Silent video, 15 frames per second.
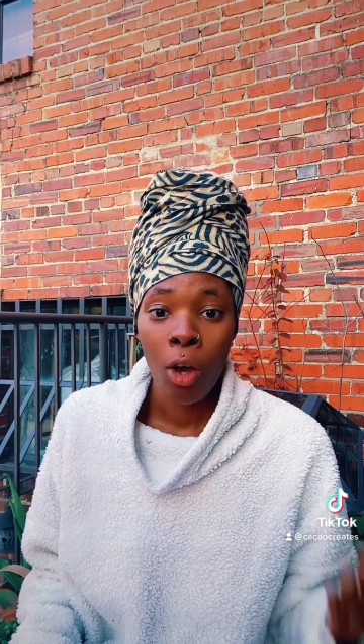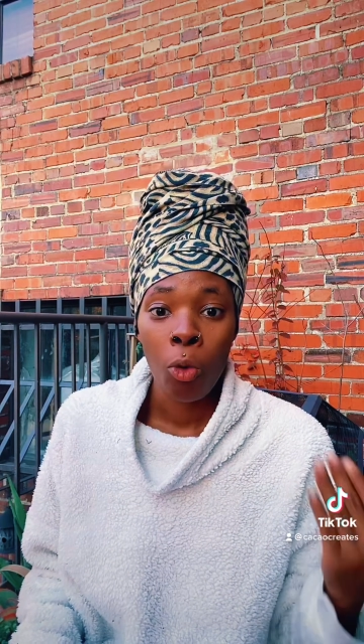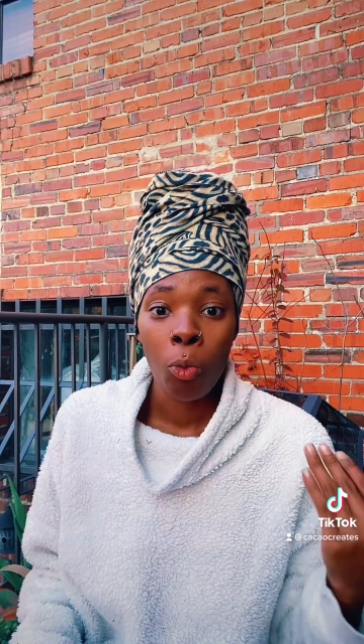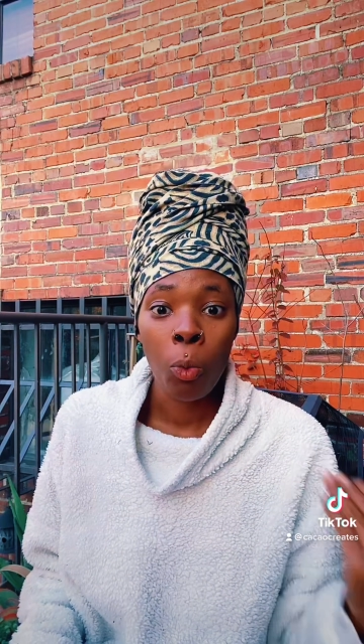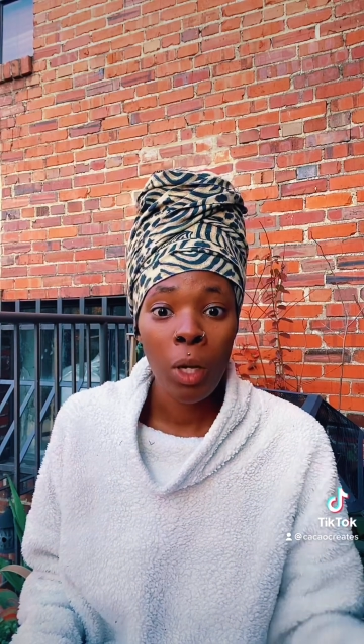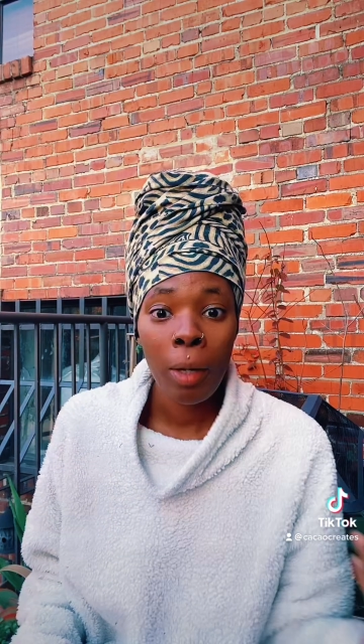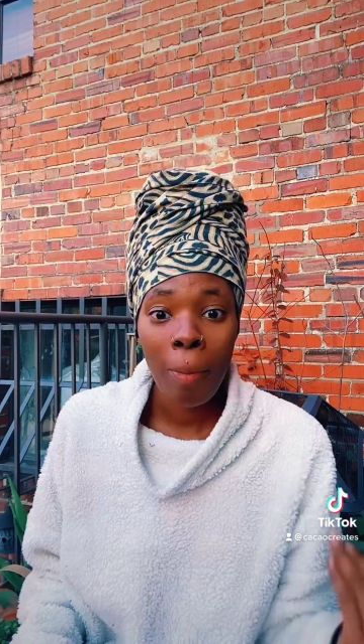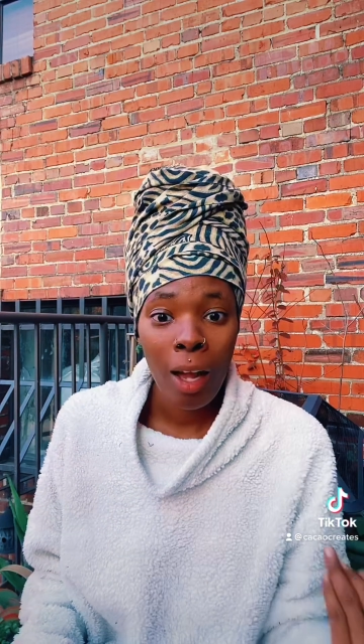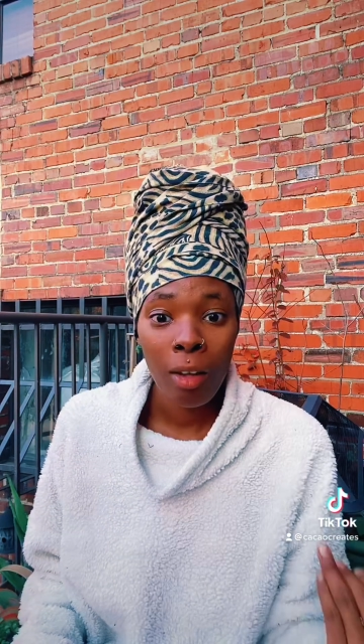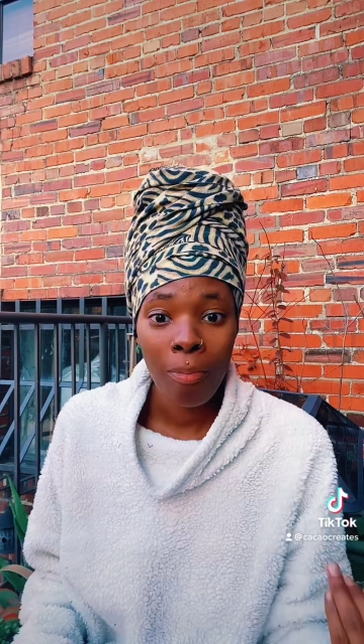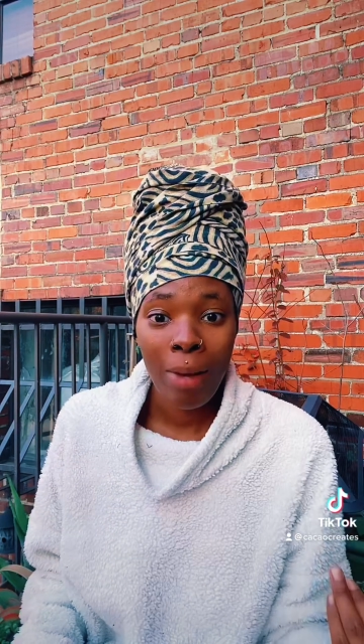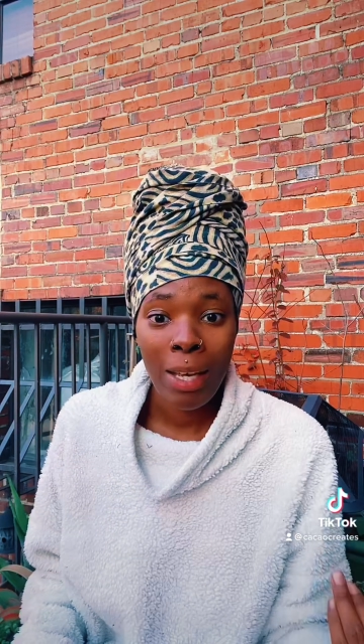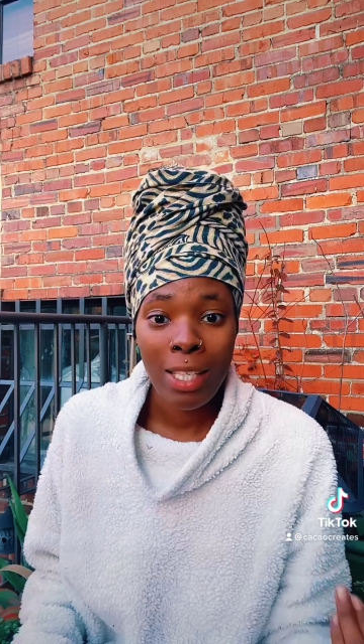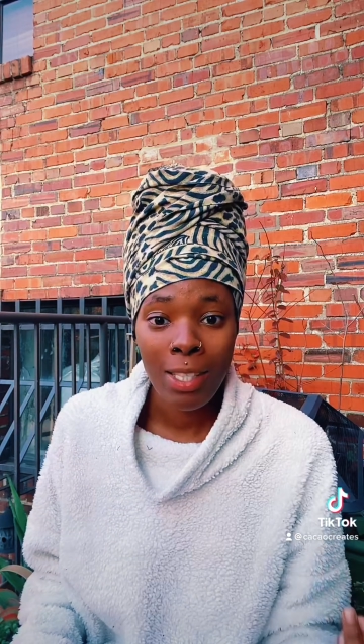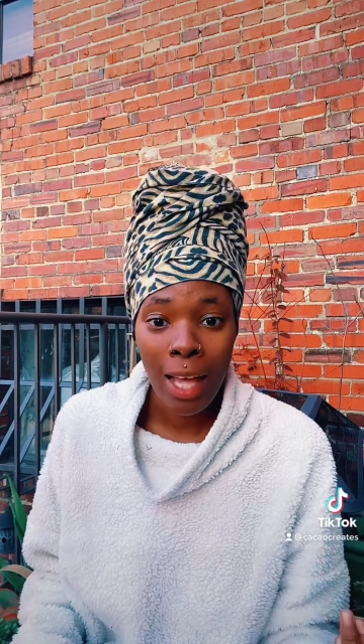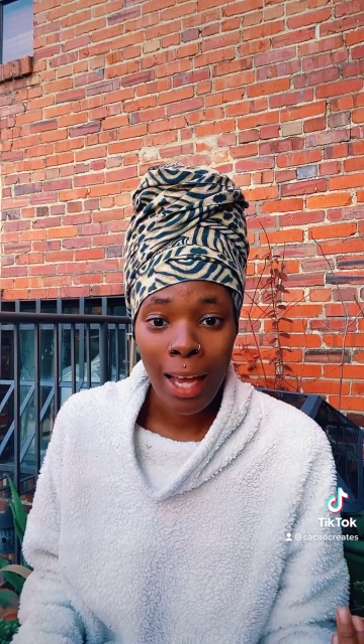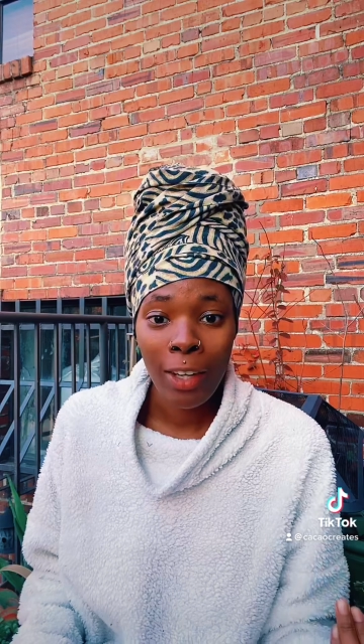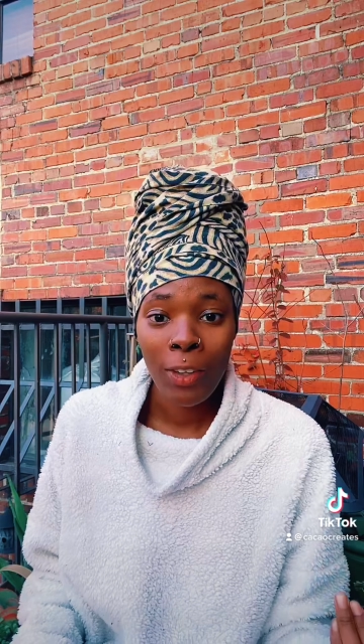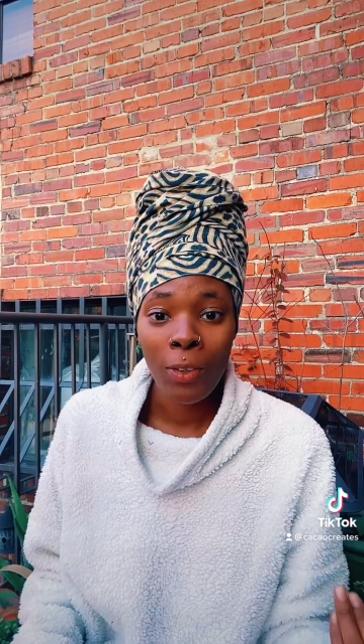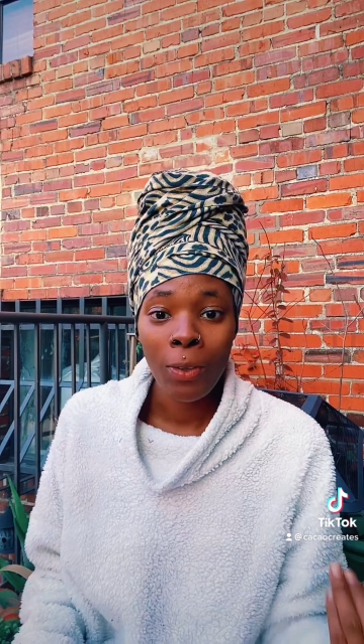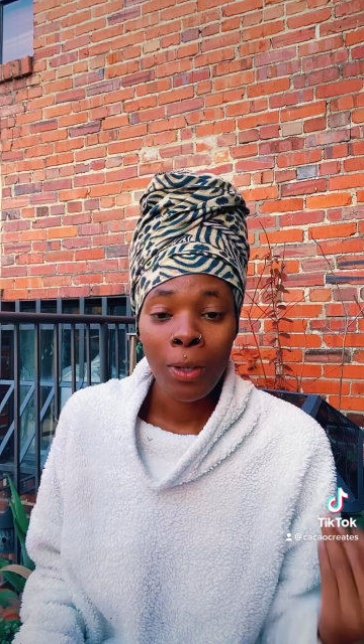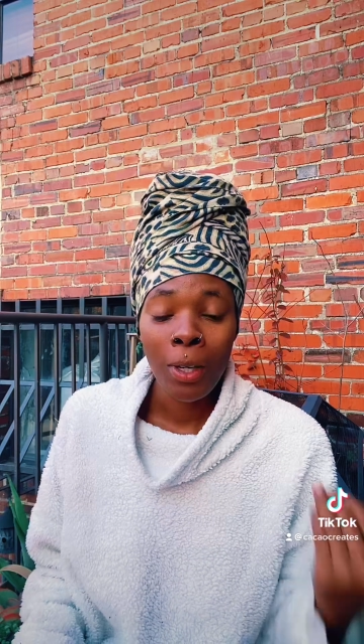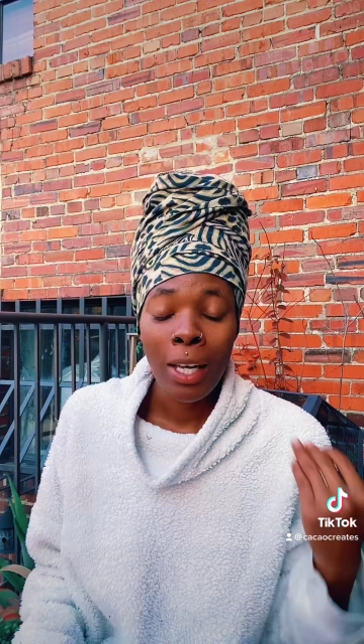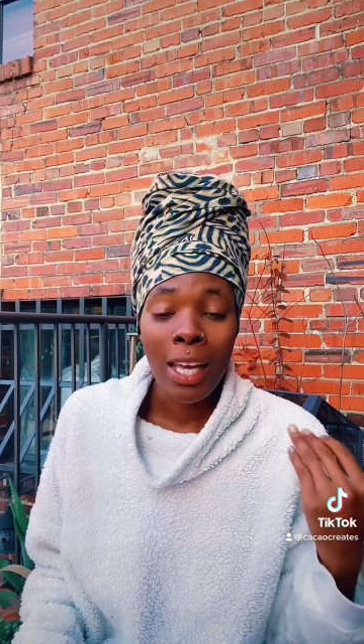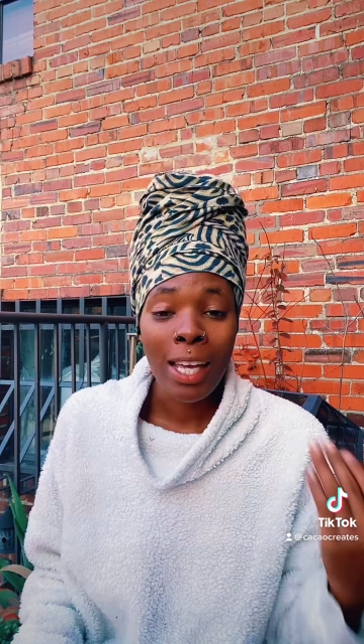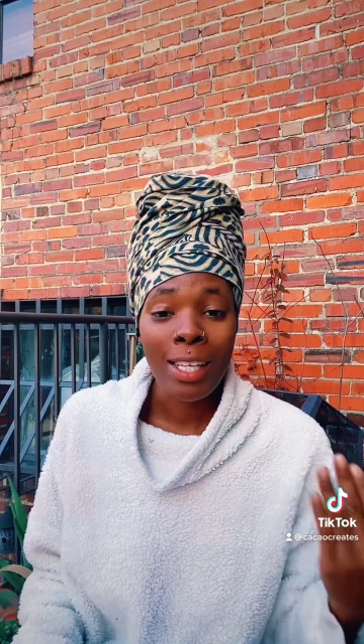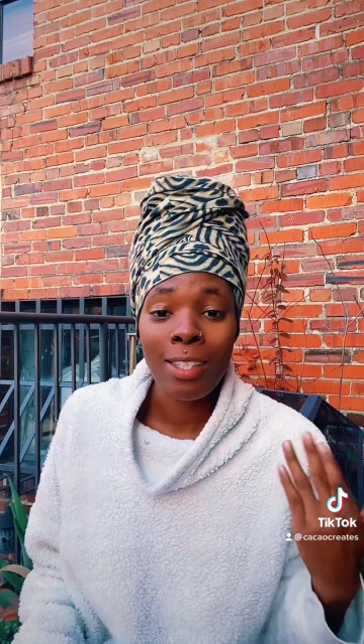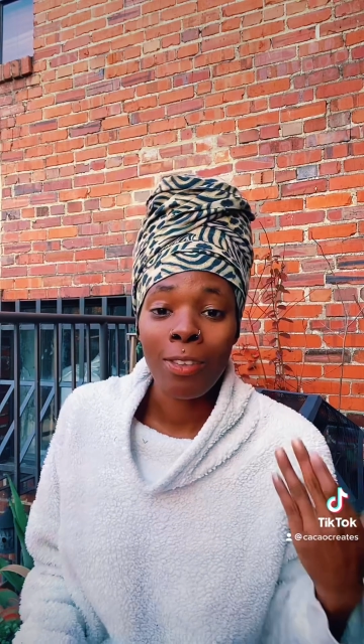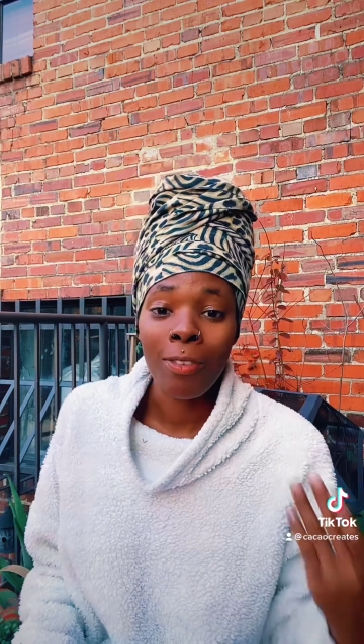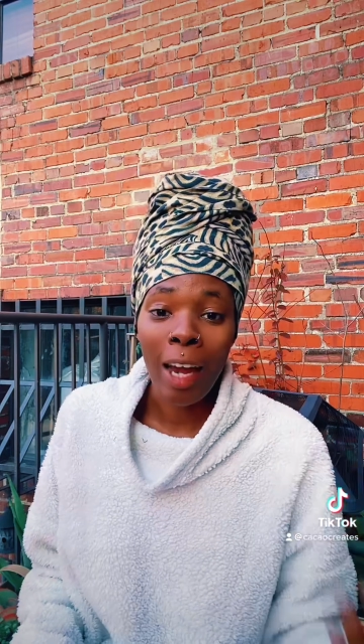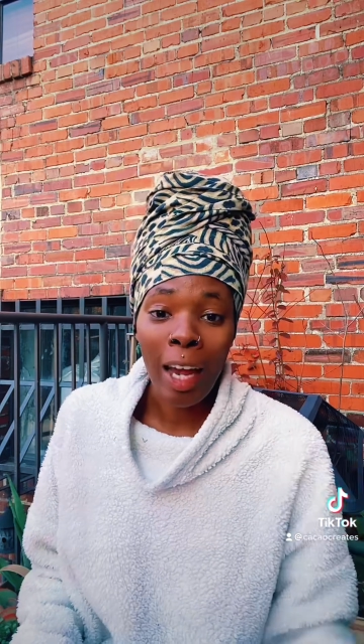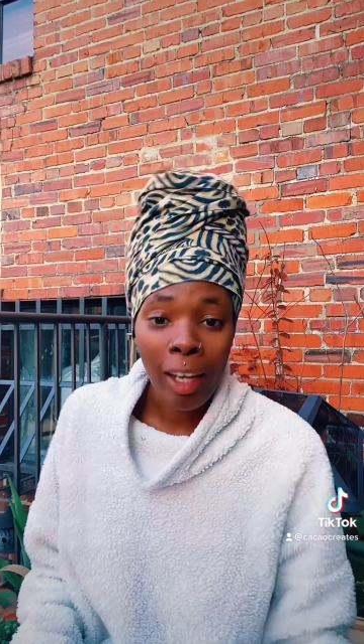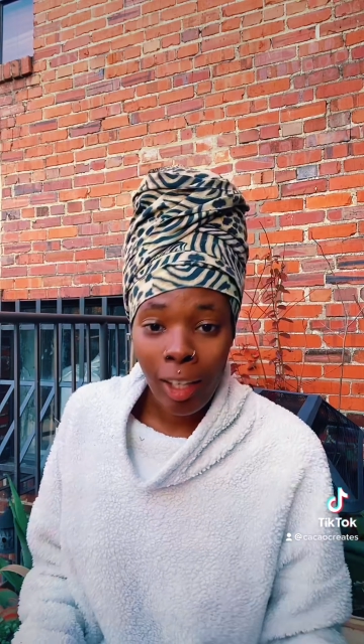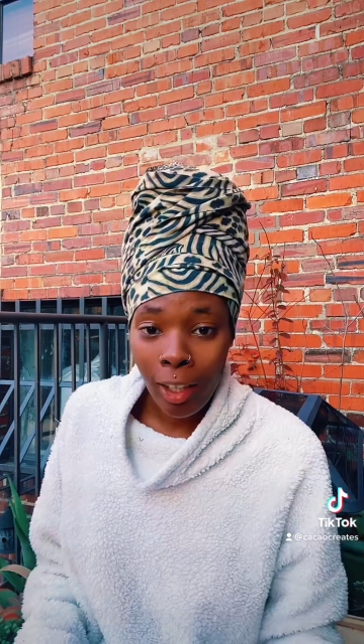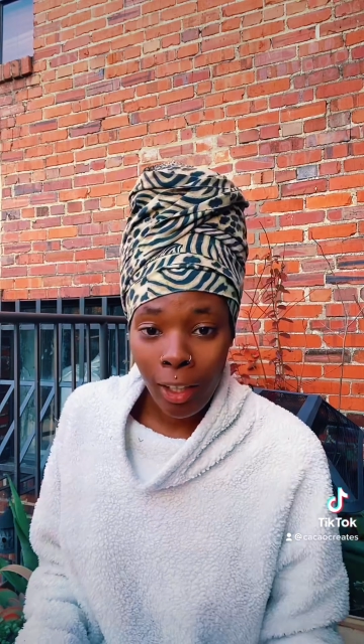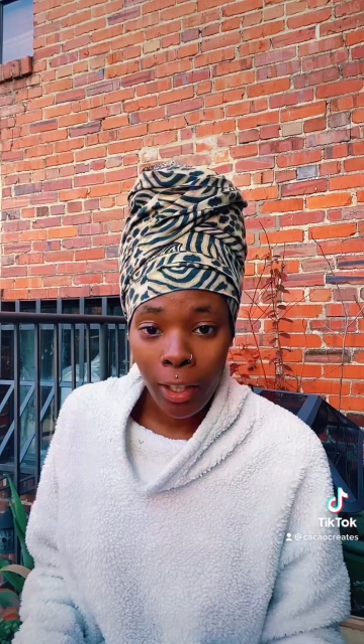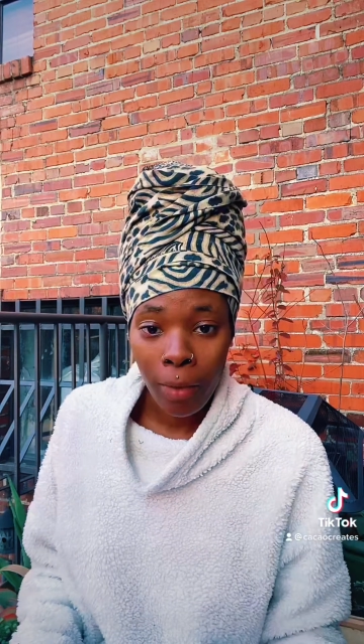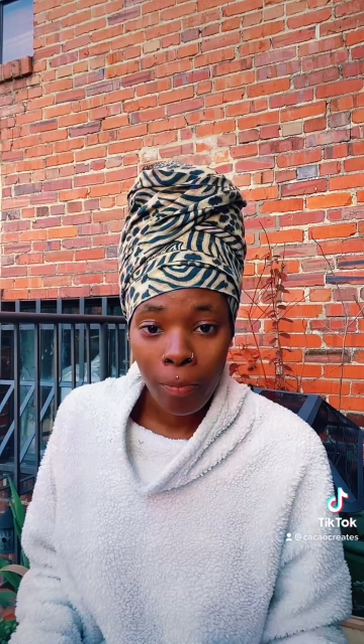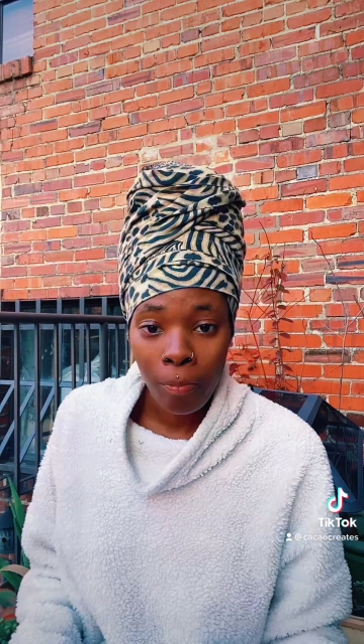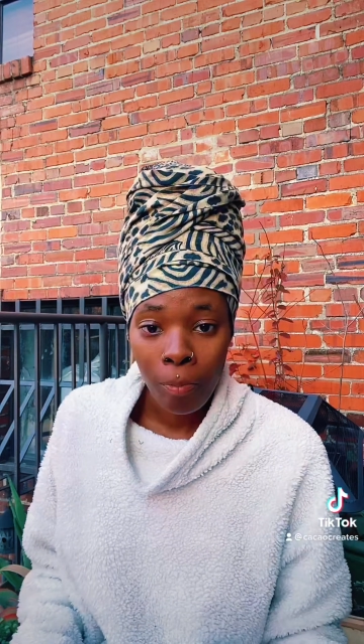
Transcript: what about if my cycle is irregular?